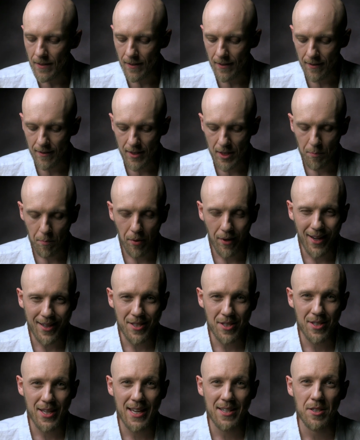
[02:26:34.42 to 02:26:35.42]
This
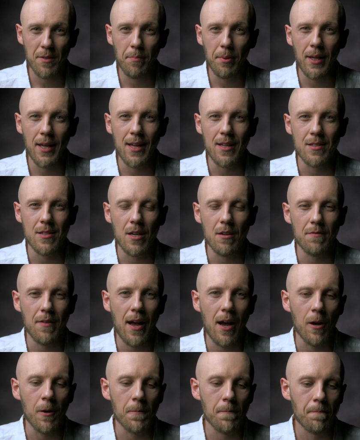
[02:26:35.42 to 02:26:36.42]
process has to play itself
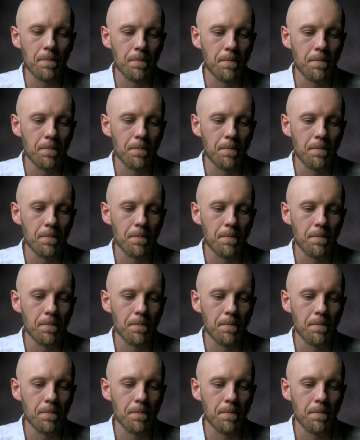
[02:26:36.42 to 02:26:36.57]
out.